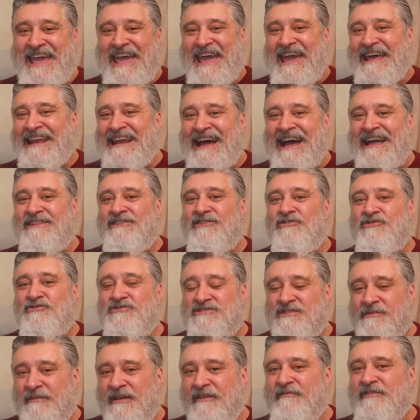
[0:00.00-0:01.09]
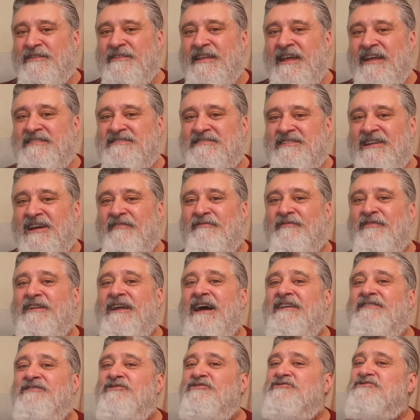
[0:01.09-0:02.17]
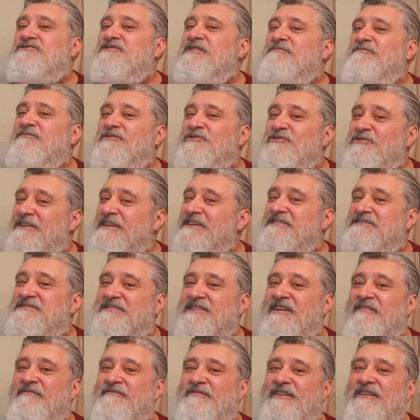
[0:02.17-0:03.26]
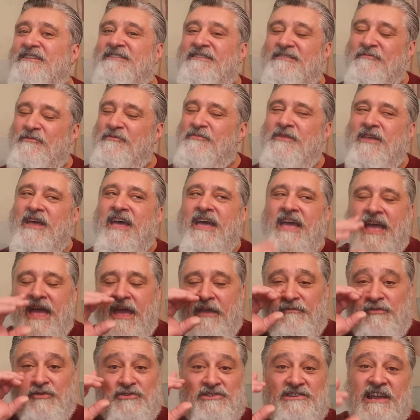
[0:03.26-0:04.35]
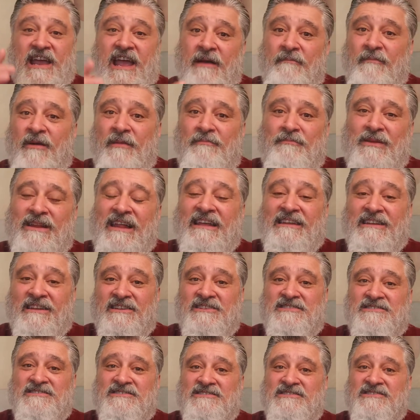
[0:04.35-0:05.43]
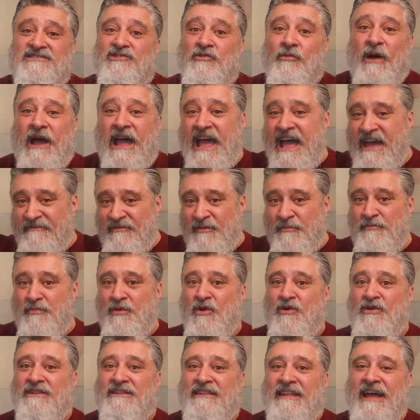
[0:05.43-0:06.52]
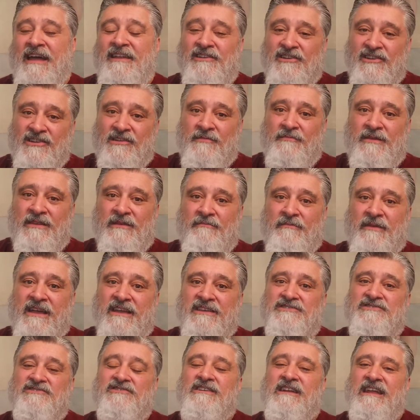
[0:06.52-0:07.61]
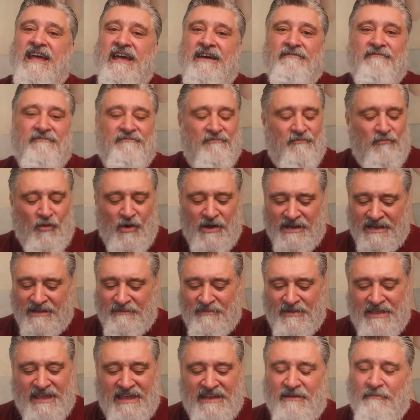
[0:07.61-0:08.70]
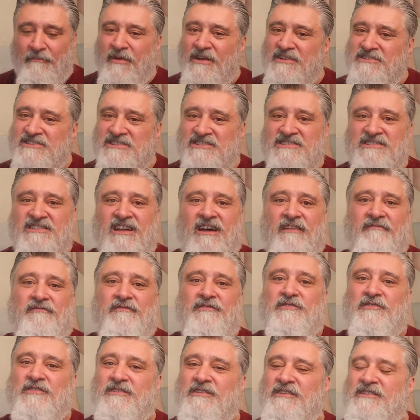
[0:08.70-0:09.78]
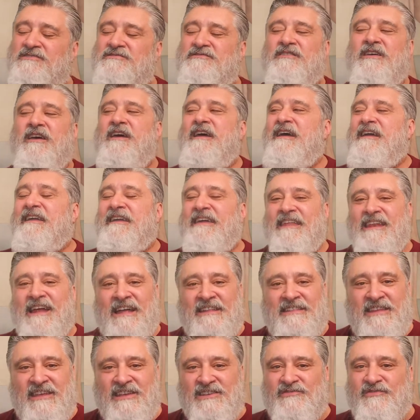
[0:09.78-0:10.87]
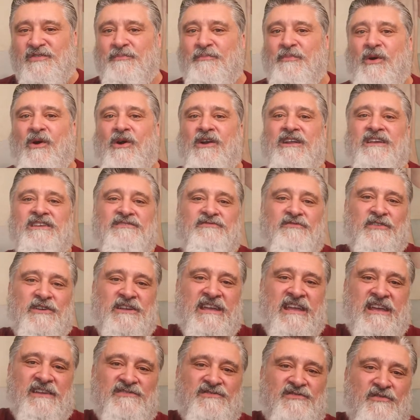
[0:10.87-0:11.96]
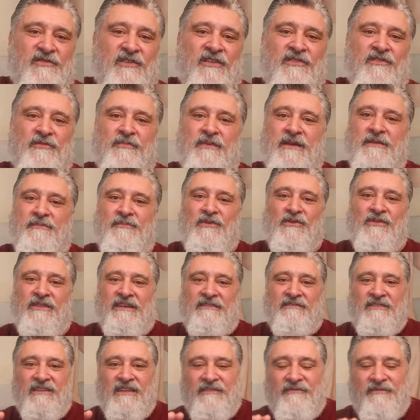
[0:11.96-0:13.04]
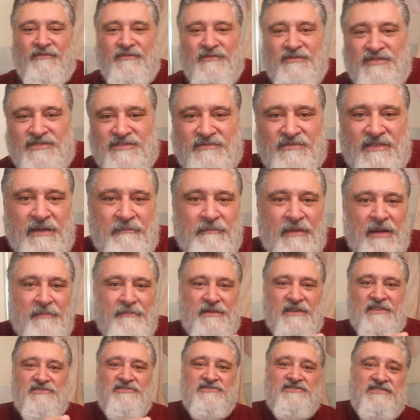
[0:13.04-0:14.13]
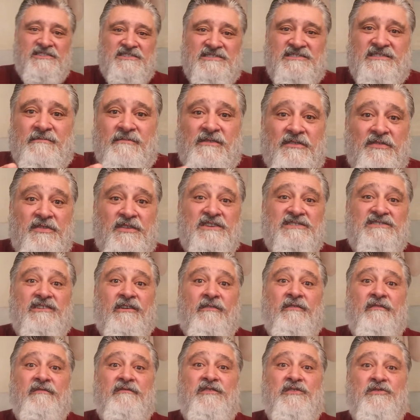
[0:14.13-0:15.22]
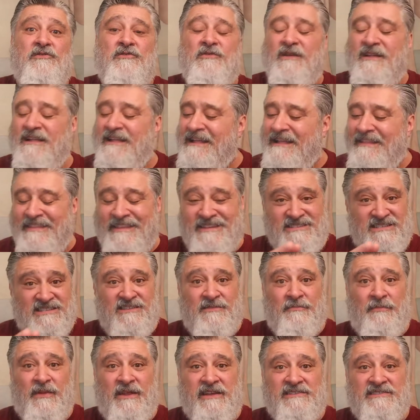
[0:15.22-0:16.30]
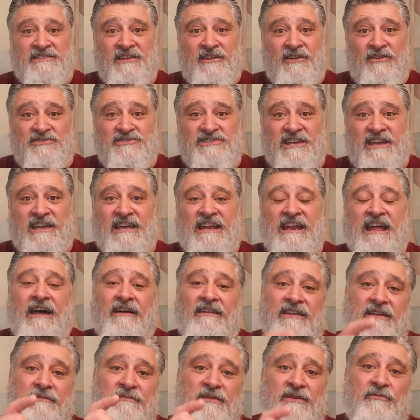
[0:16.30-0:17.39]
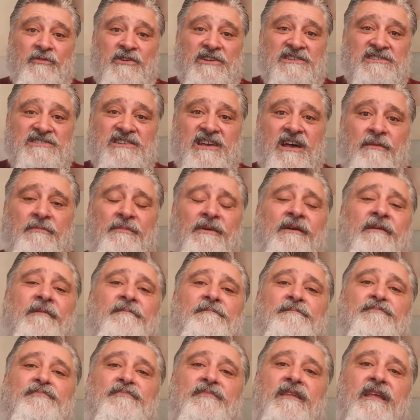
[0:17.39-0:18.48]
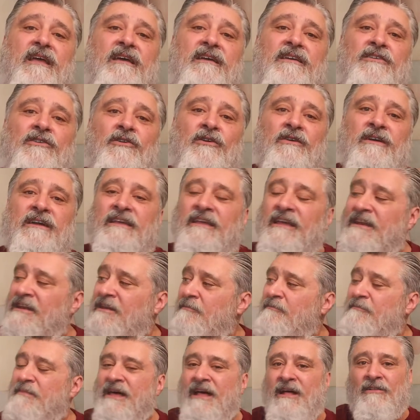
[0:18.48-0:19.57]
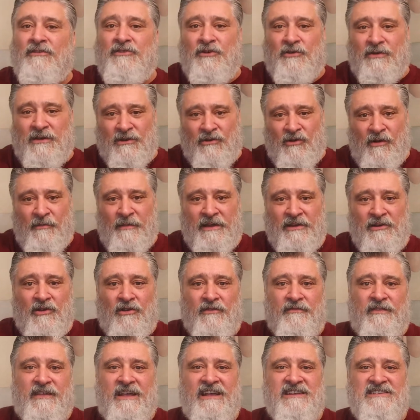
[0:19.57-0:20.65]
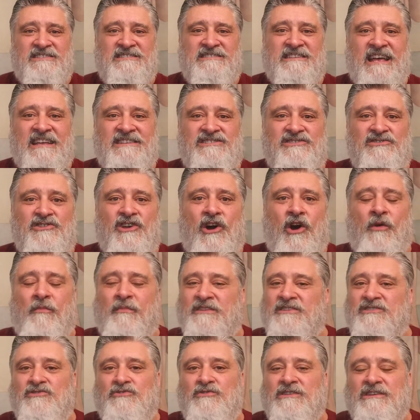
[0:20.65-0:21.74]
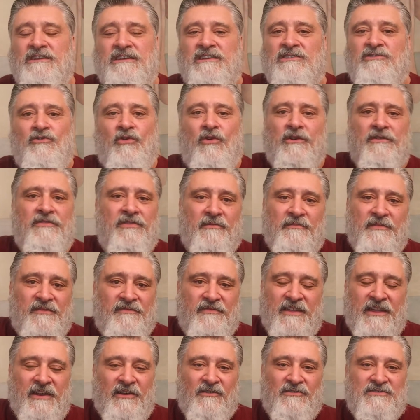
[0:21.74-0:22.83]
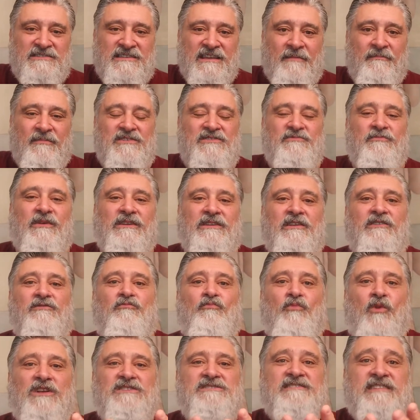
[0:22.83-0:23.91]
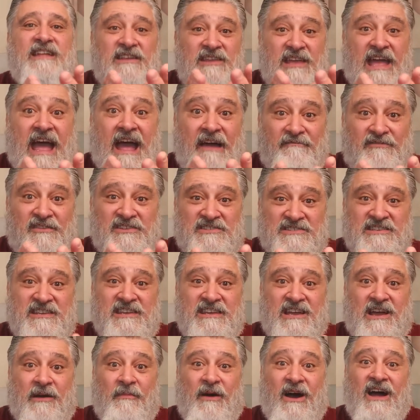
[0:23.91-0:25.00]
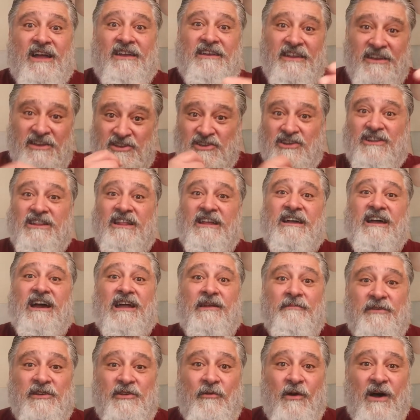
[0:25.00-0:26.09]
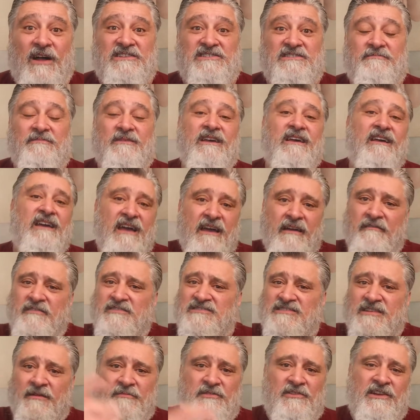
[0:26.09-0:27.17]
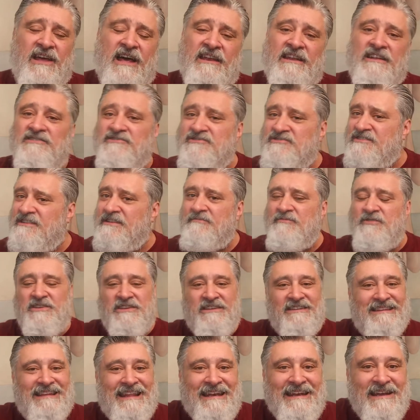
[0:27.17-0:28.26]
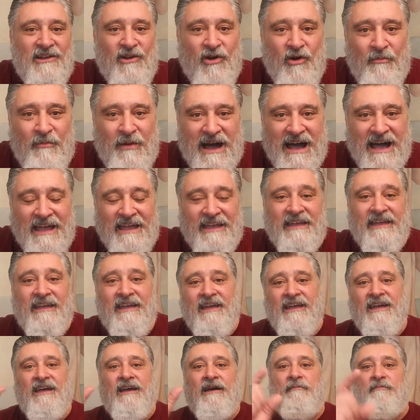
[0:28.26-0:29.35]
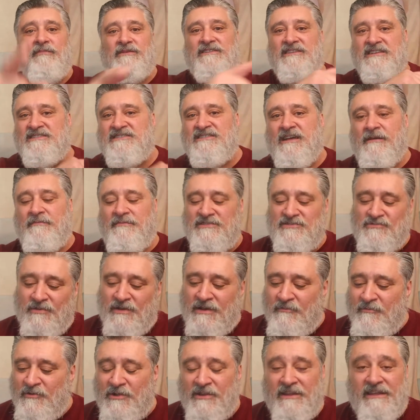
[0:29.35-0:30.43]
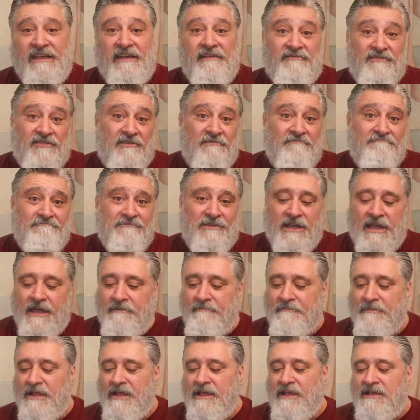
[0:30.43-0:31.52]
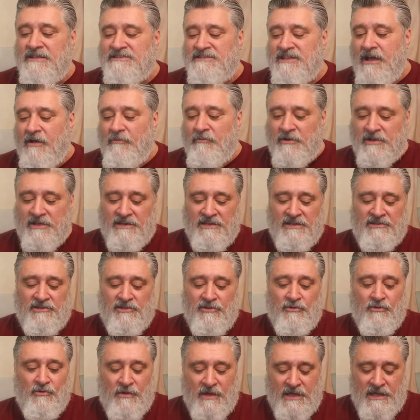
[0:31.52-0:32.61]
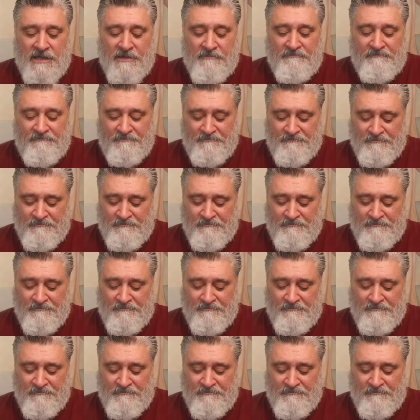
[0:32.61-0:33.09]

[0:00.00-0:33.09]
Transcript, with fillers: and I do some everyday stuff and I do some unique stuff that if you check out my playlists, the way I have it broken down, you're going to be amazed. You're going to have want to get a bunch of stuff. You can get ideas for parties, for gifts for other people that if they might be interested in some of the things I review, this is the place to go check it out. Hit me with a sub. You'll get the bell, you'll get all my notifications as you know, but you can ignore them if they don't sound. But when the ones that you have to see come on, then you click on them and you watch them. If it's something you're not interested in, you let it go by but the sub is what I'm really after. Okay, so we're gonna do um,